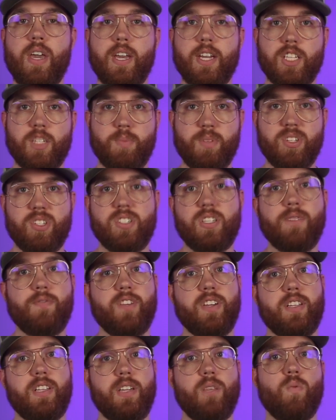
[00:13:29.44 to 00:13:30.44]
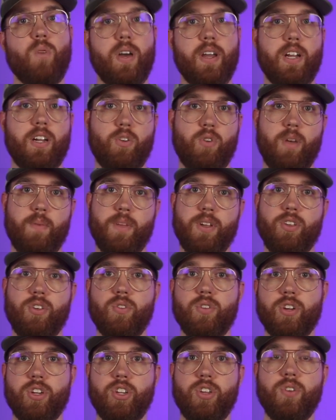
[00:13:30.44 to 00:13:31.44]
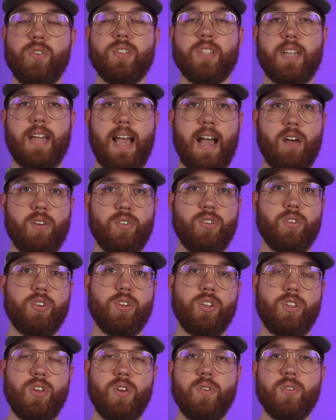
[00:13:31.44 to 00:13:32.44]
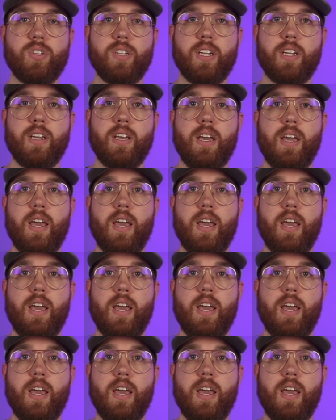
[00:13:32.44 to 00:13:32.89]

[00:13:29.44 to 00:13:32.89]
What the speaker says: specifically what equipment you could use and how you could use it.